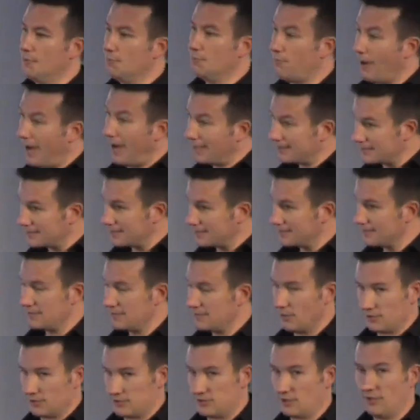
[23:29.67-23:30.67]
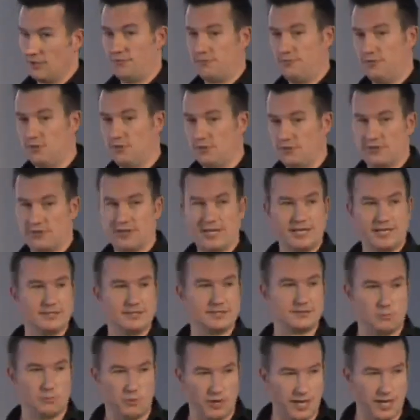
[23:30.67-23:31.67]
but there are still a few
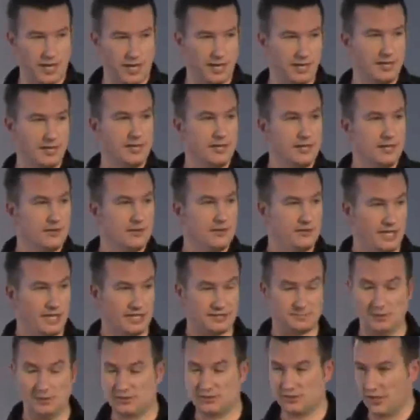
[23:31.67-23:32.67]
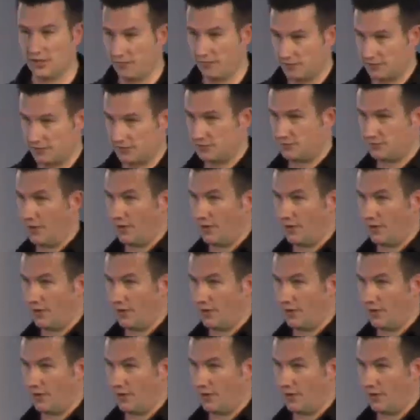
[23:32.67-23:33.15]
things where the SP Services